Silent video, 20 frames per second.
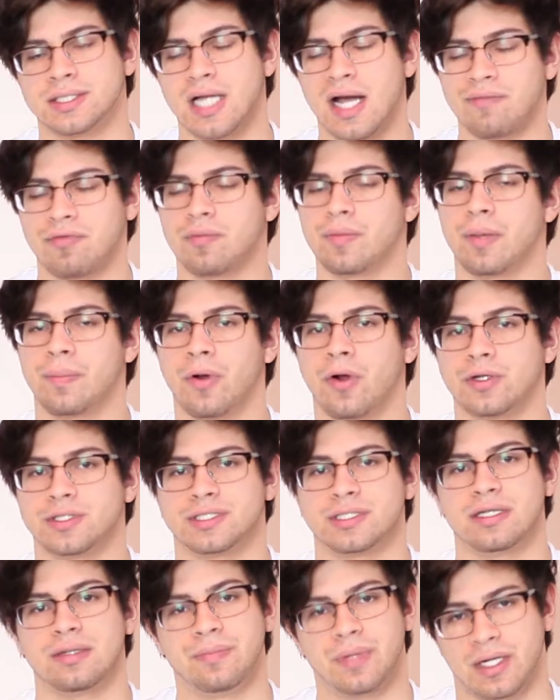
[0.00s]
not for me
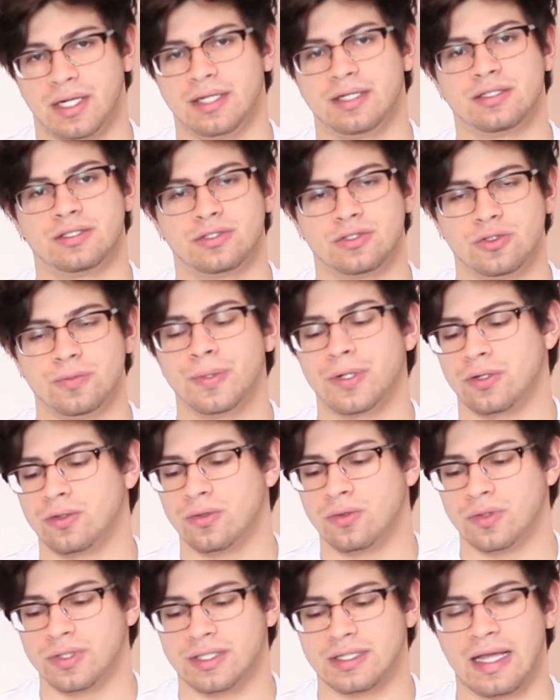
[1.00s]
personally, but it is super
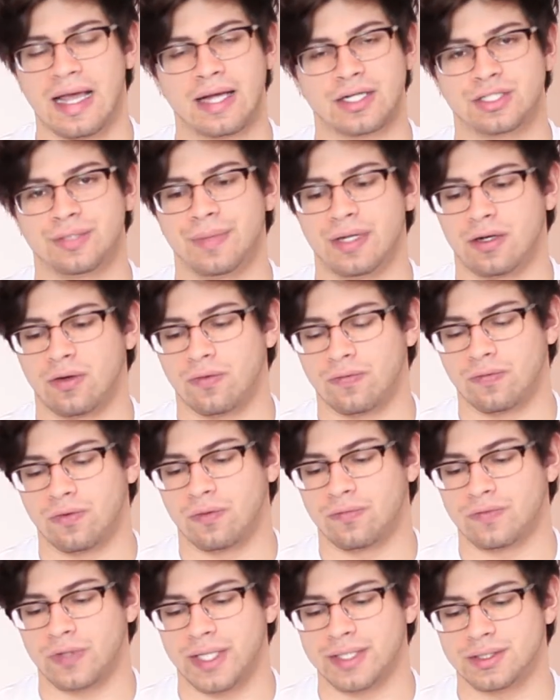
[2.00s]
cool that they actually made a
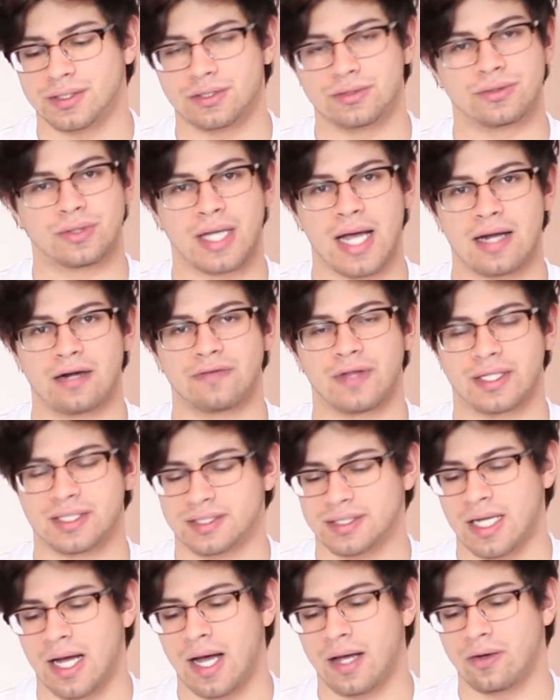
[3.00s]
full flight suit kind of like
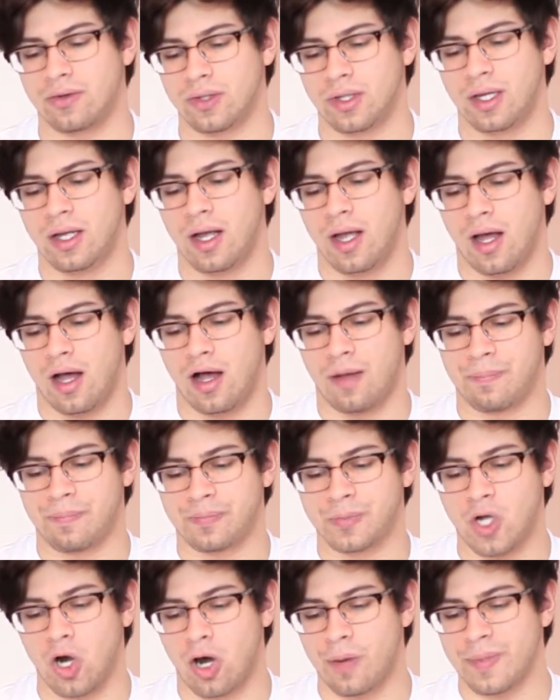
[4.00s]
style
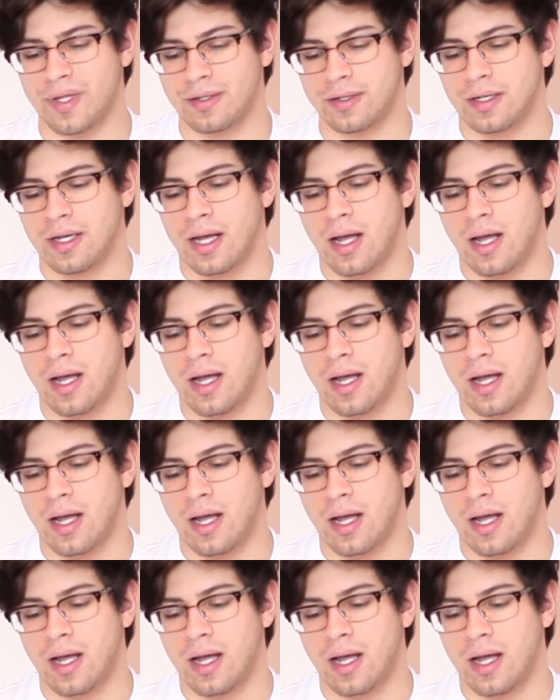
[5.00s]
garment.